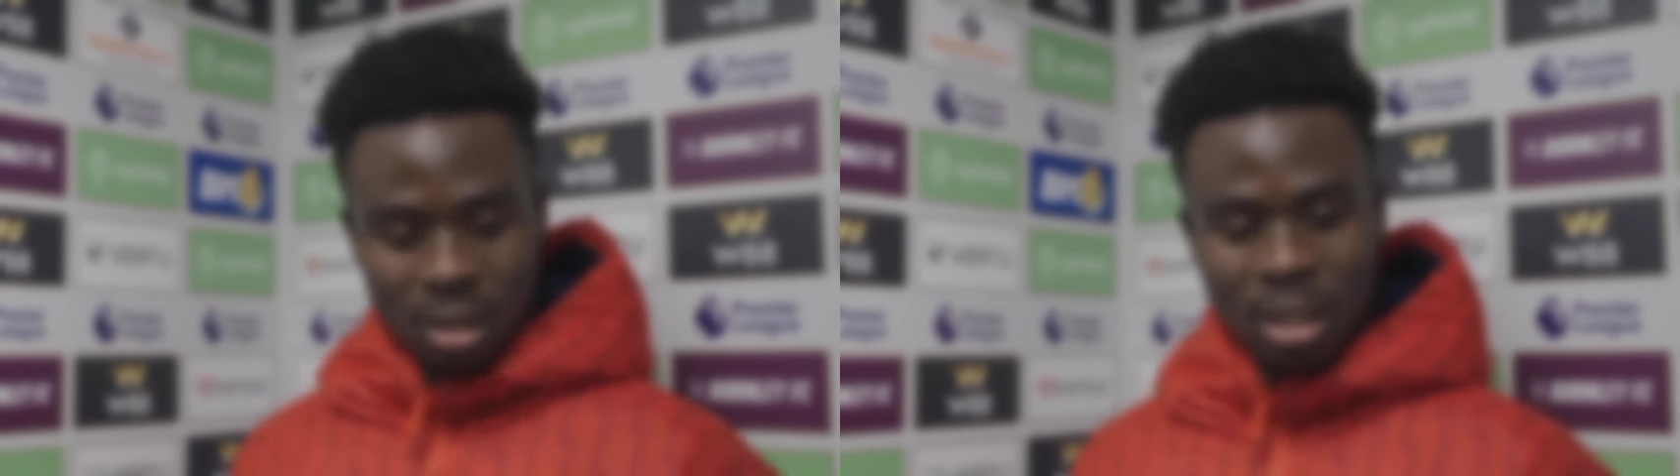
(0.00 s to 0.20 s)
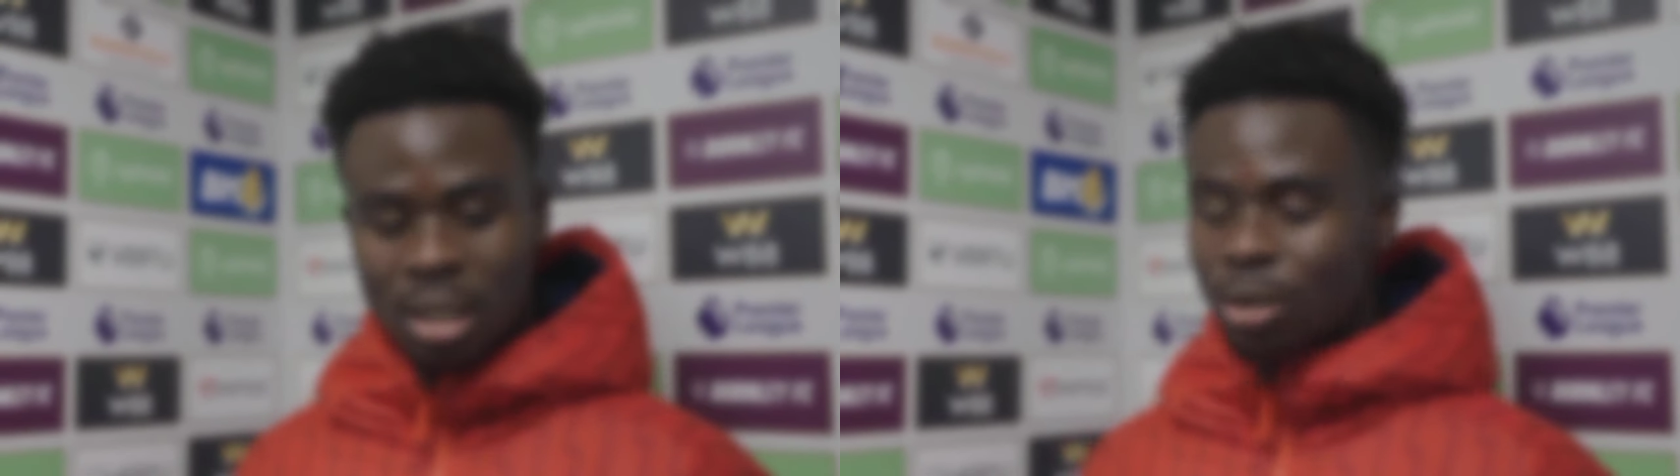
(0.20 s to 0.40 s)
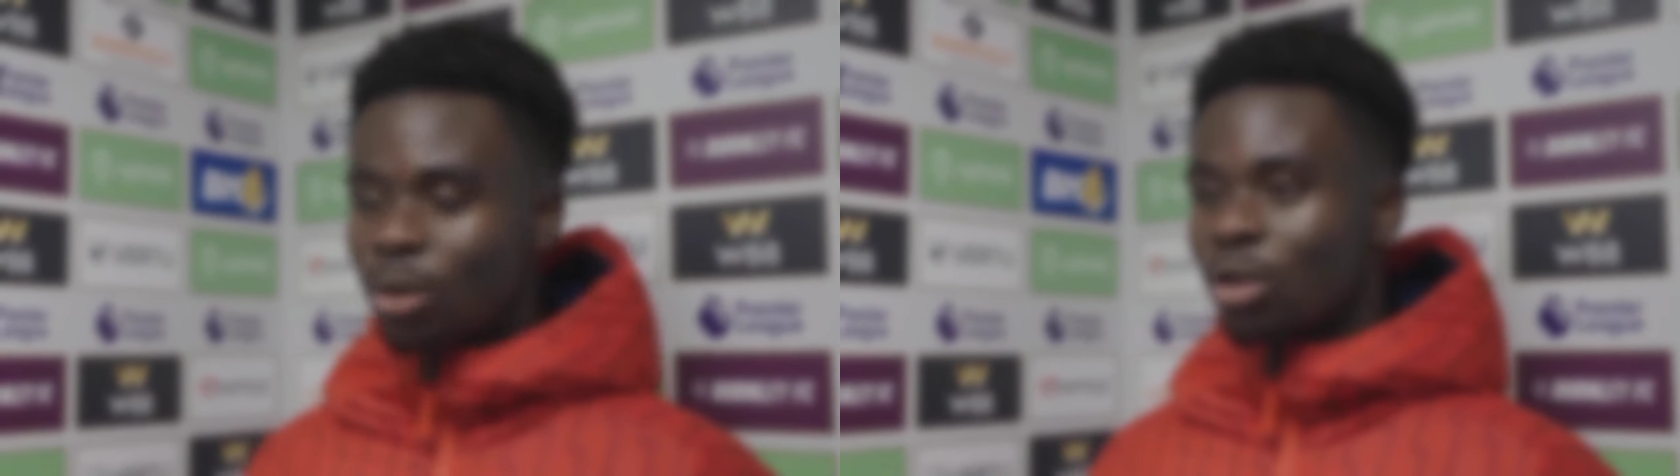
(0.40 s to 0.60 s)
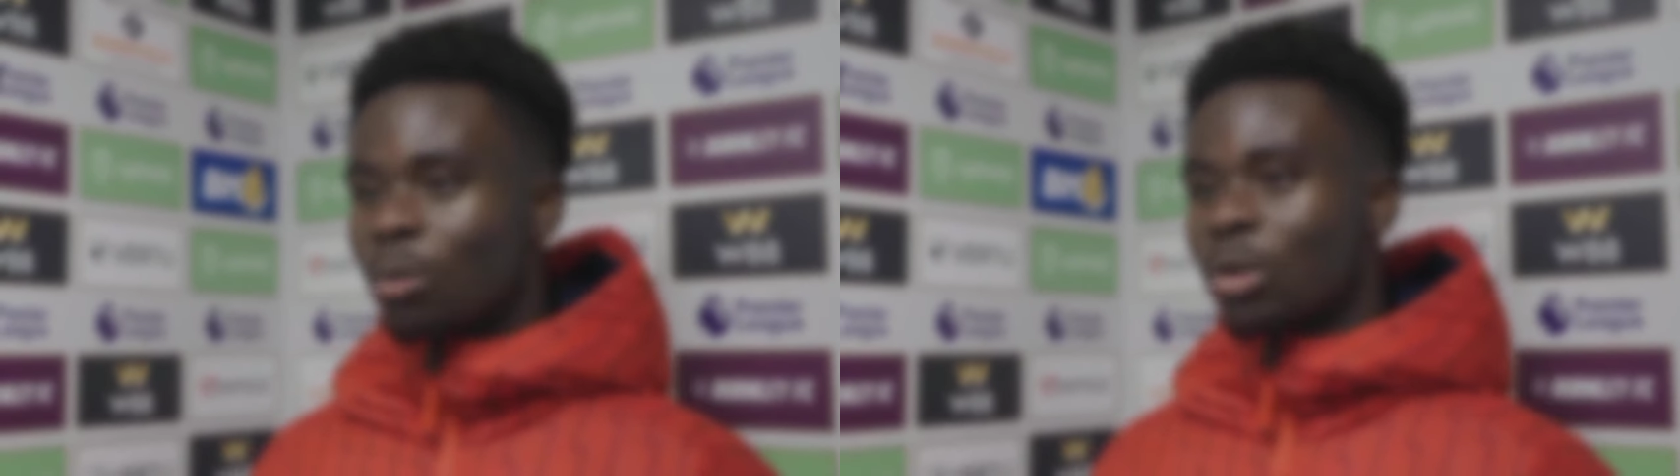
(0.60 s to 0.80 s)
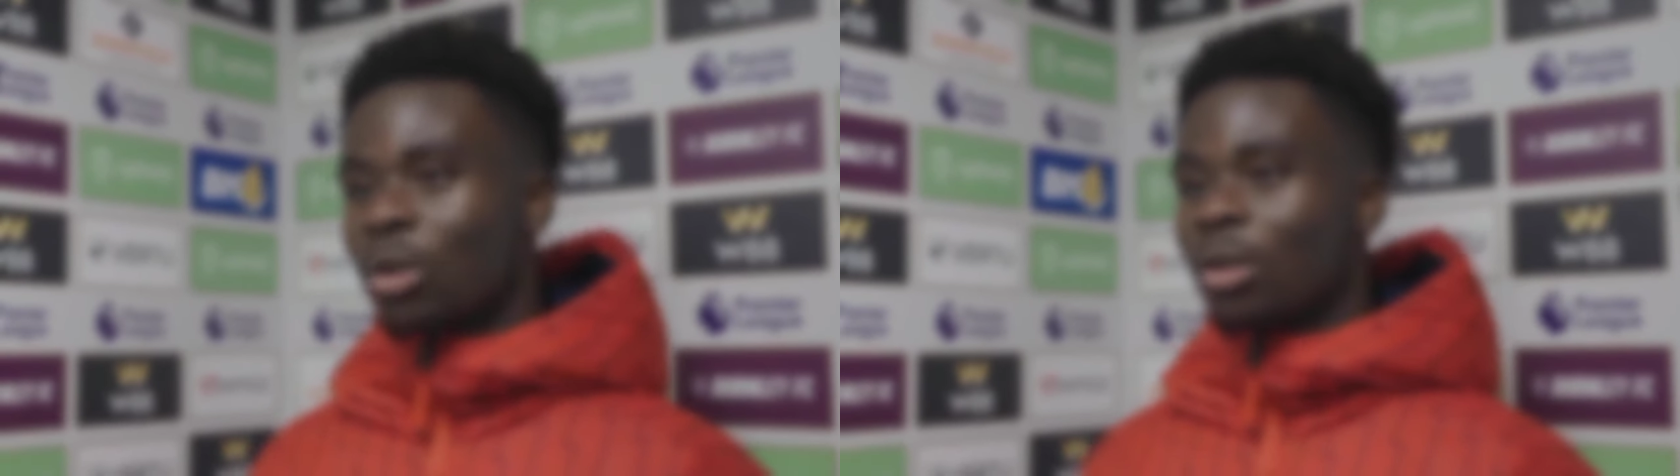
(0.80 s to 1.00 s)
the
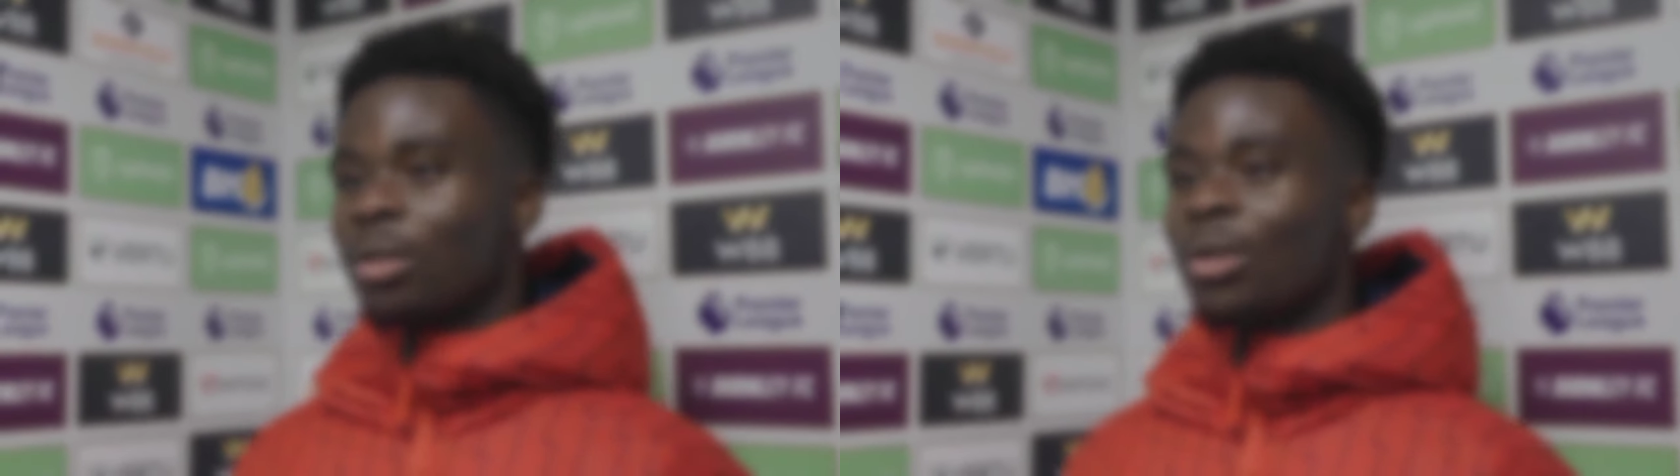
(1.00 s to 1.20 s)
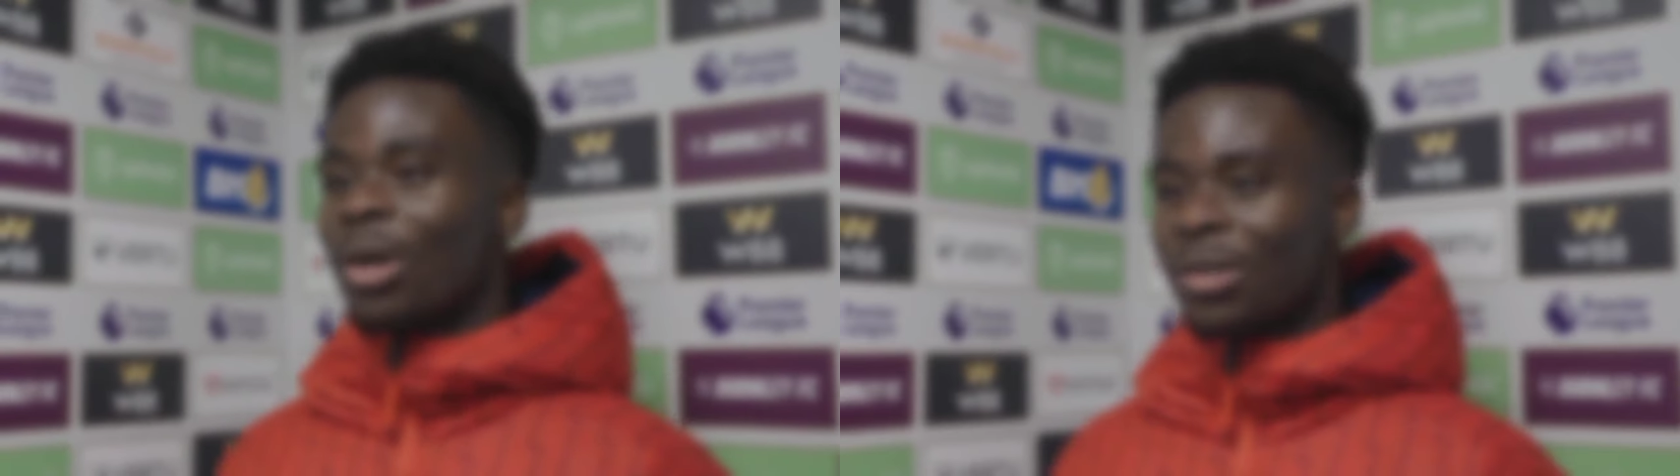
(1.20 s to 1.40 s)
execution was good, so I